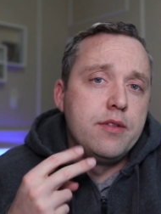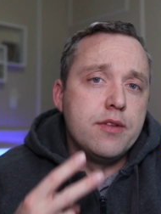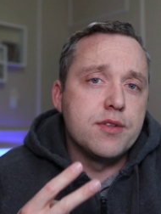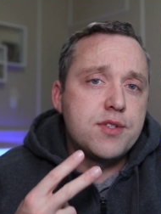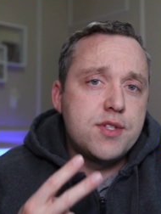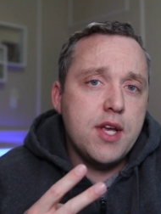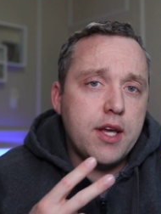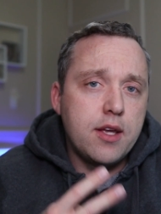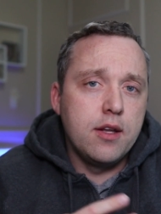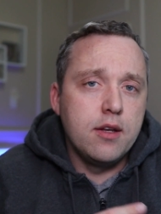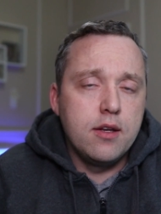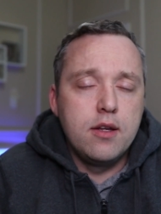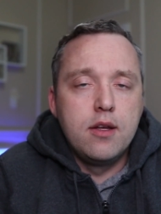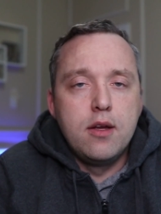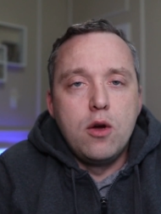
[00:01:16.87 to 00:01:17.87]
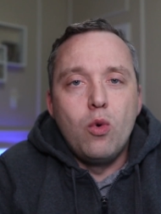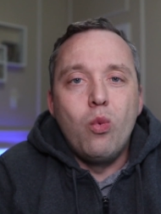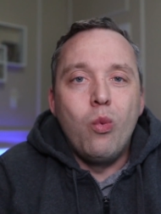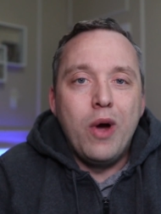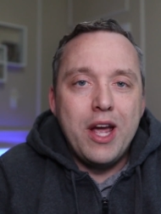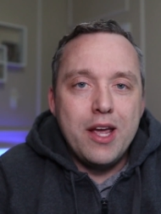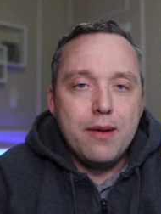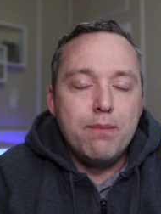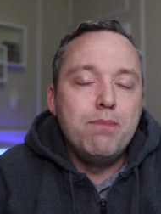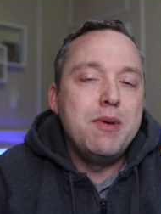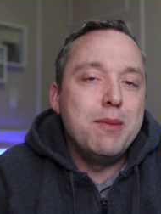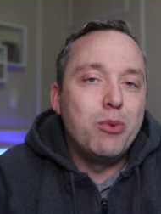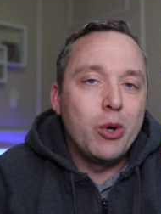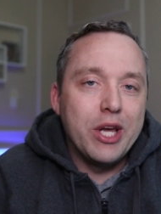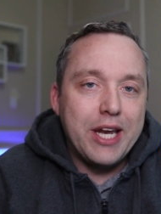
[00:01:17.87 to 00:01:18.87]
The second way
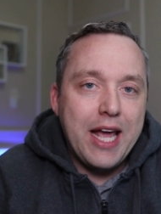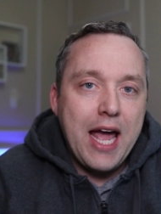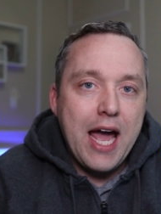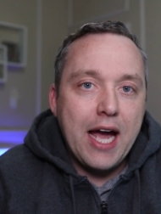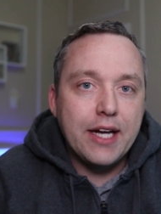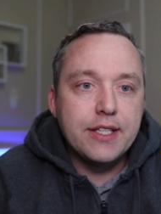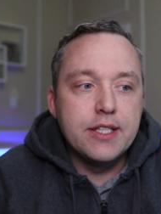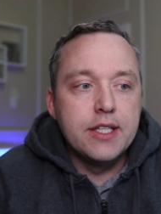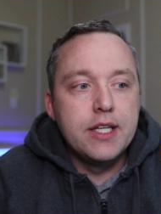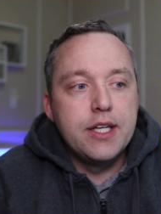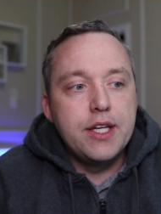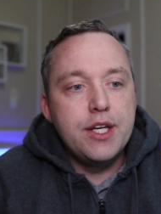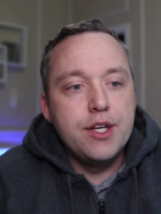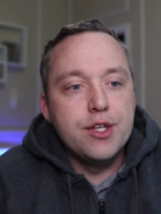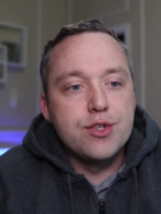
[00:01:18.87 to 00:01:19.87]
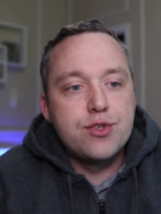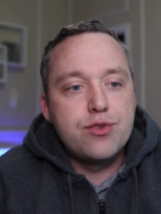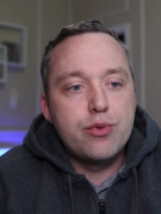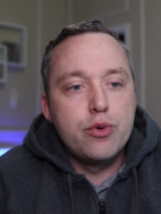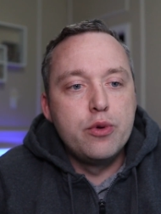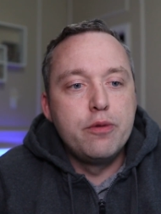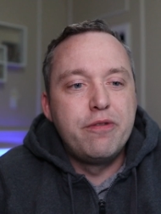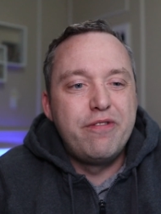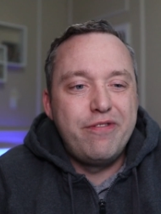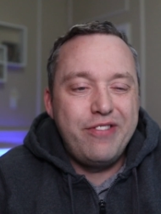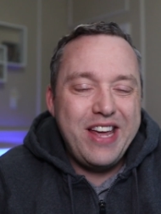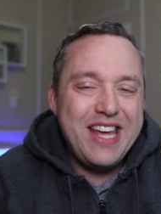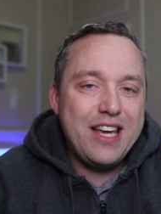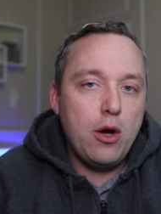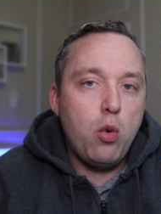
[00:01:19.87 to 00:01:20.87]
people get hacked is through
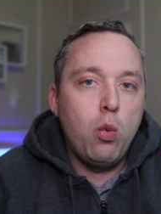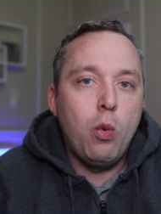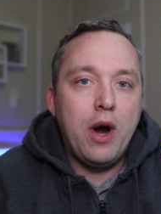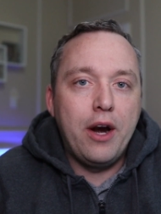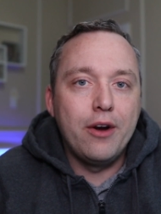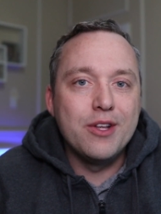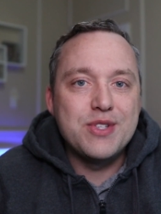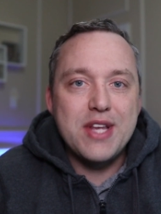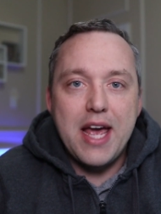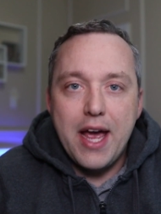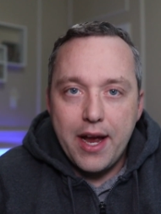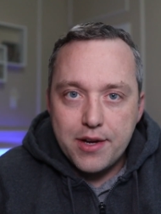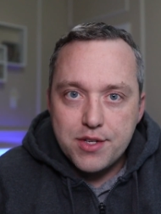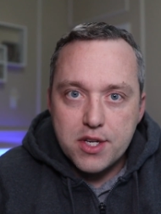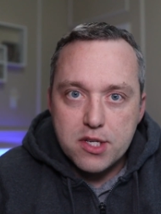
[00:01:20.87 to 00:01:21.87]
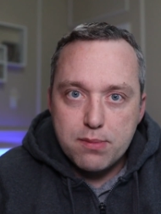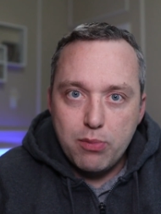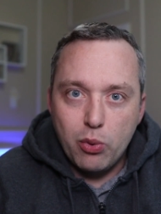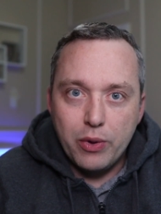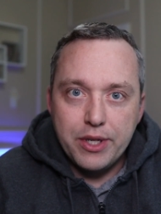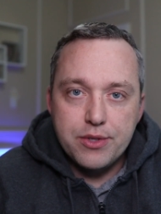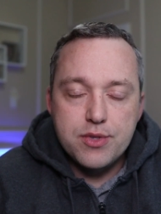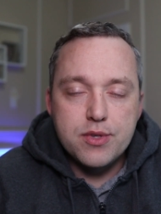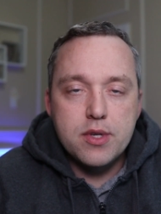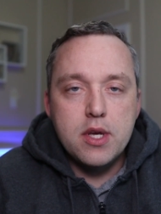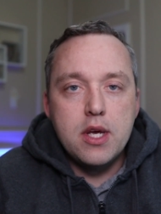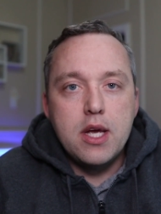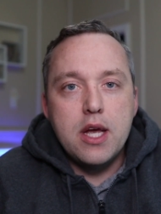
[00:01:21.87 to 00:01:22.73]
fake wireless access points.